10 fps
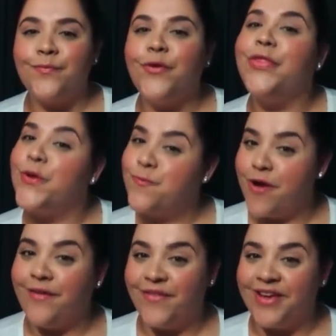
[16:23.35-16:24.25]
their
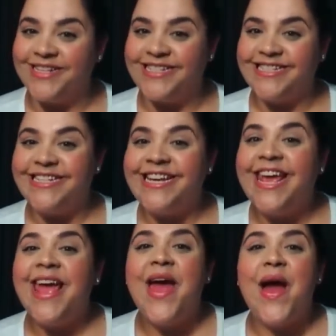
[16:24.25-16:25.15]
breakfast,
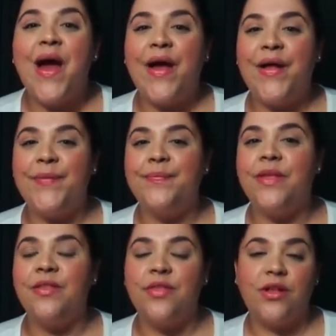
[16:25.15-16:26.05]

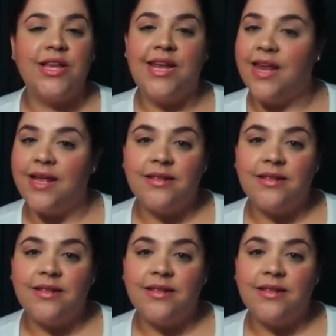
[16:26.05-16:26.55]
and they'll eat it.